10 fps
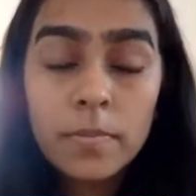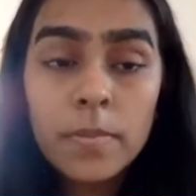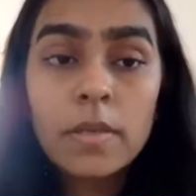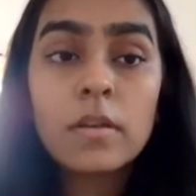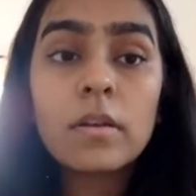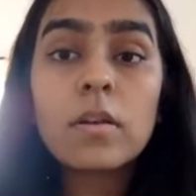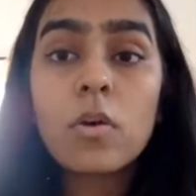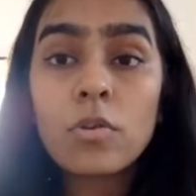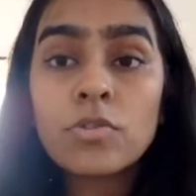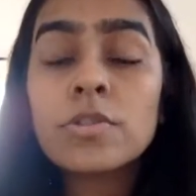Be a little
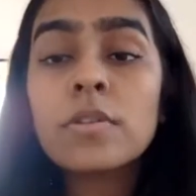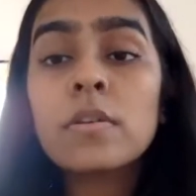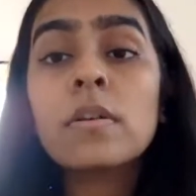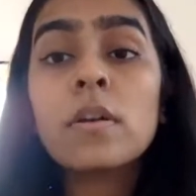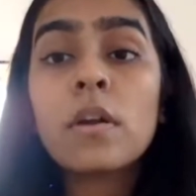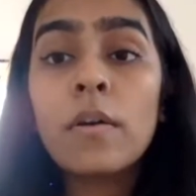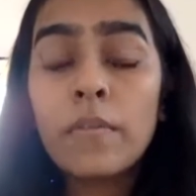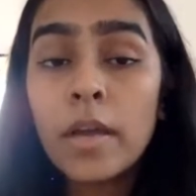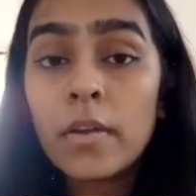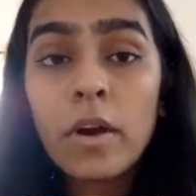conscious, a little
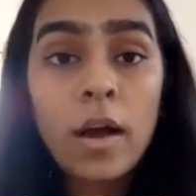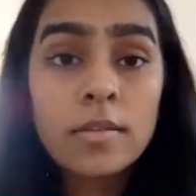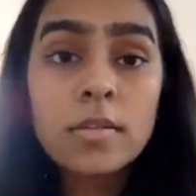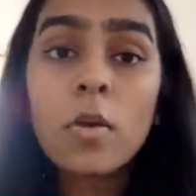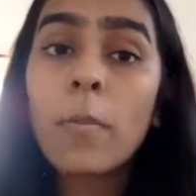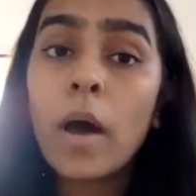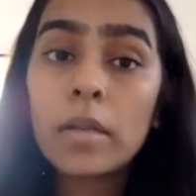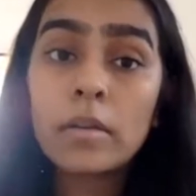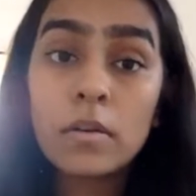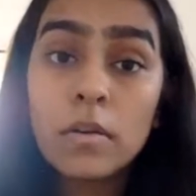aware, or ask your
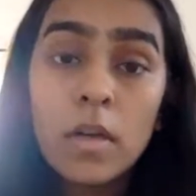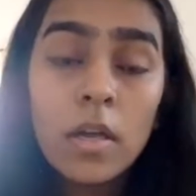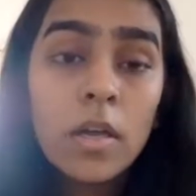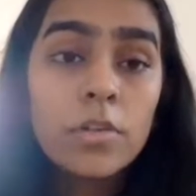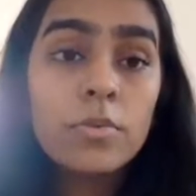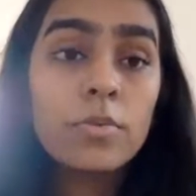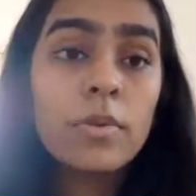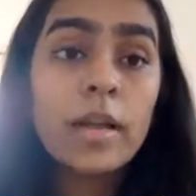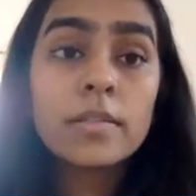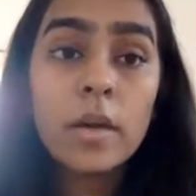partner to
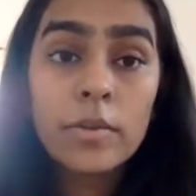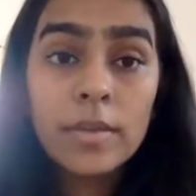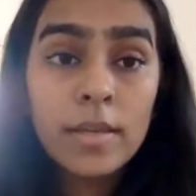write down